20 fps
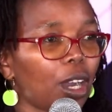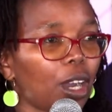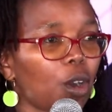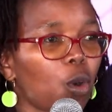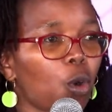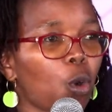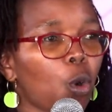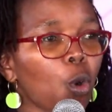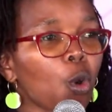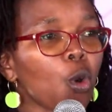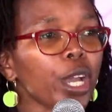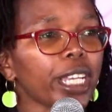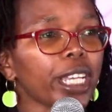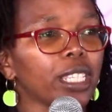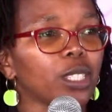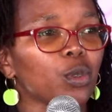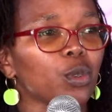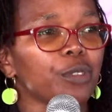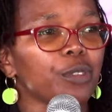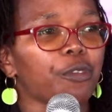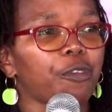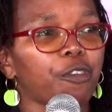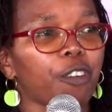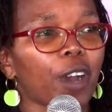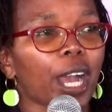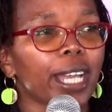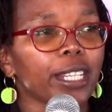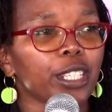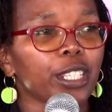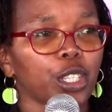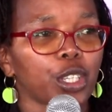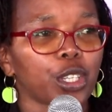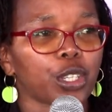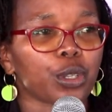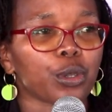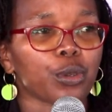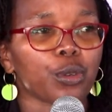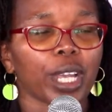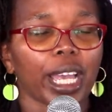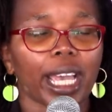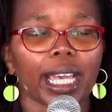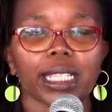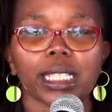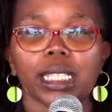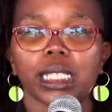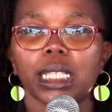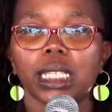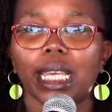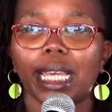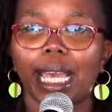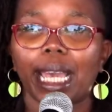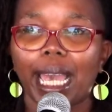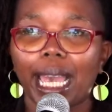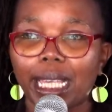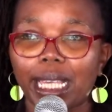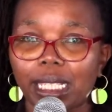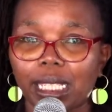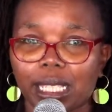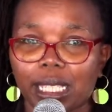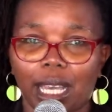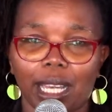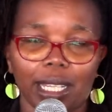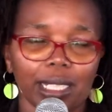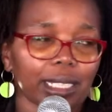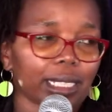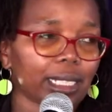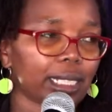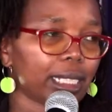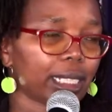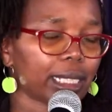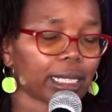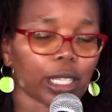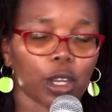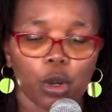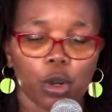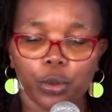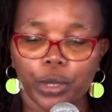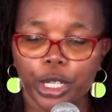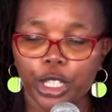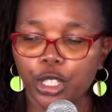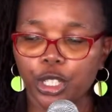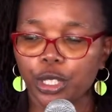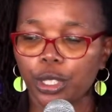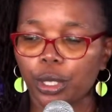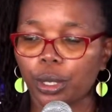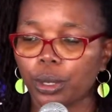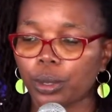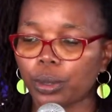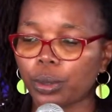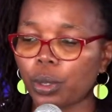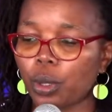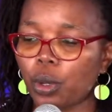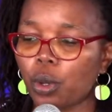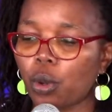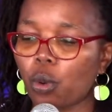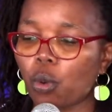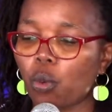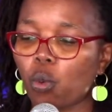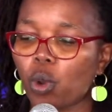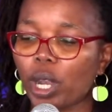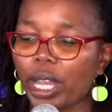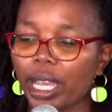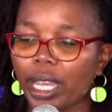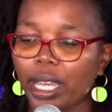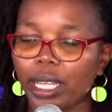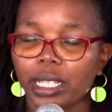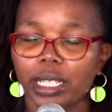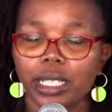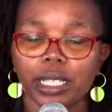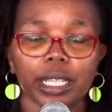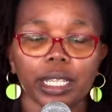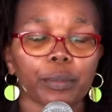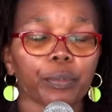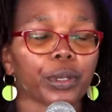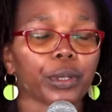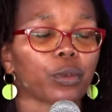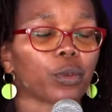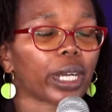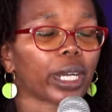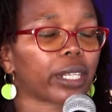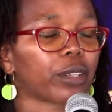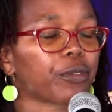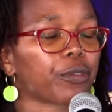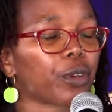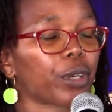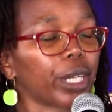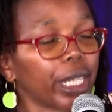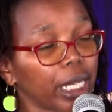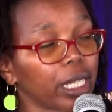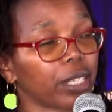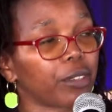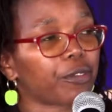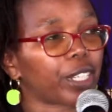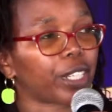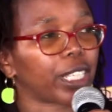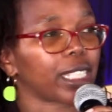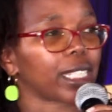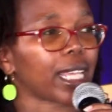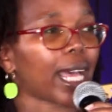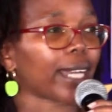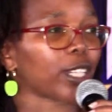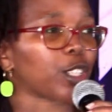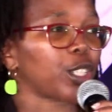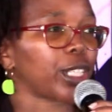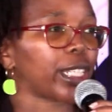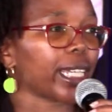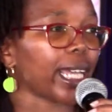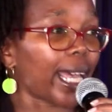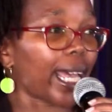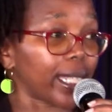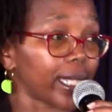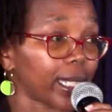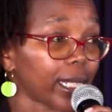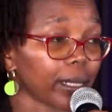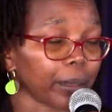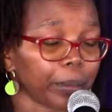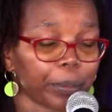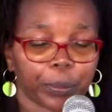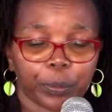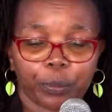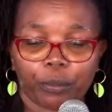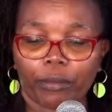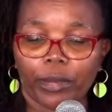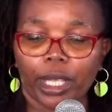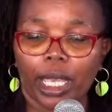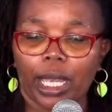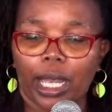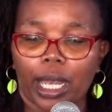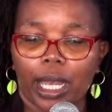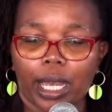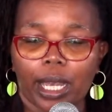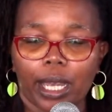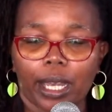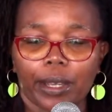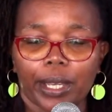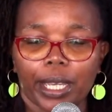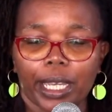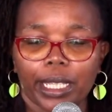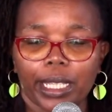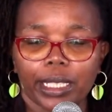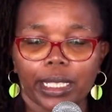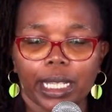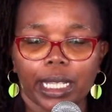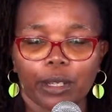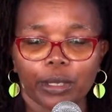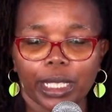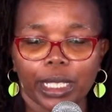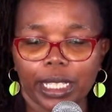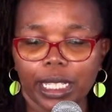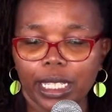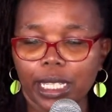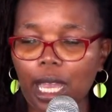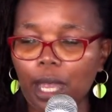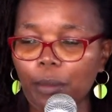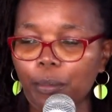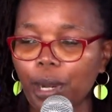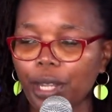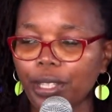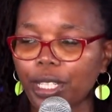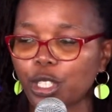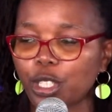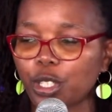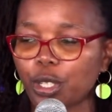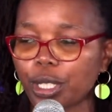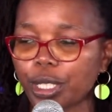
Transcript: who is referred to as Ezer, the original word, Hebrew word for Eve is actually Ezer. Uh, and now that our brother talked